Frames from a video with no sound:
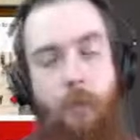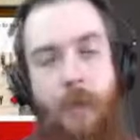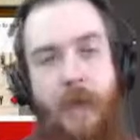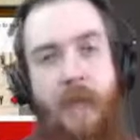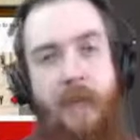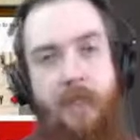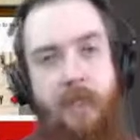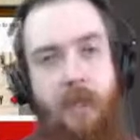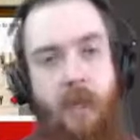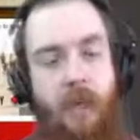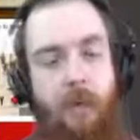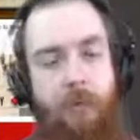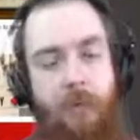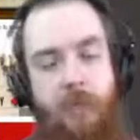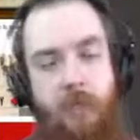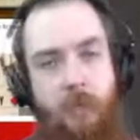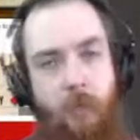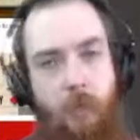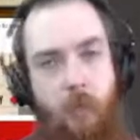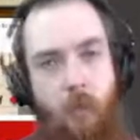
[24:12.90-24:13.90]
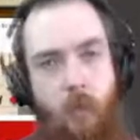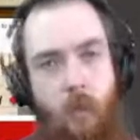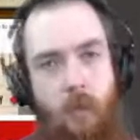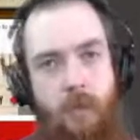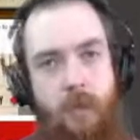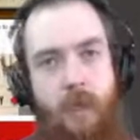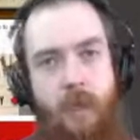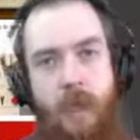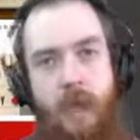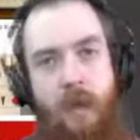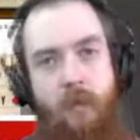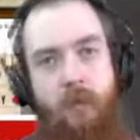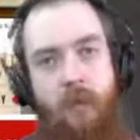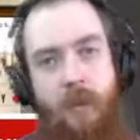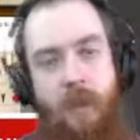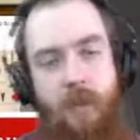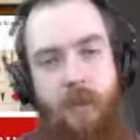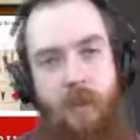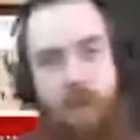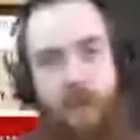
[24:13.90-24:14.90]
backstop and support
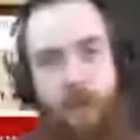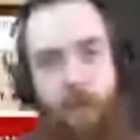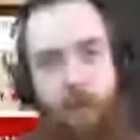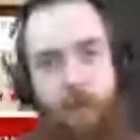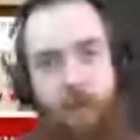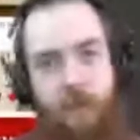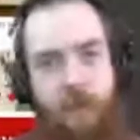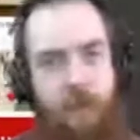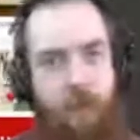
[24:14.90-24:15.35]
everything the Liberals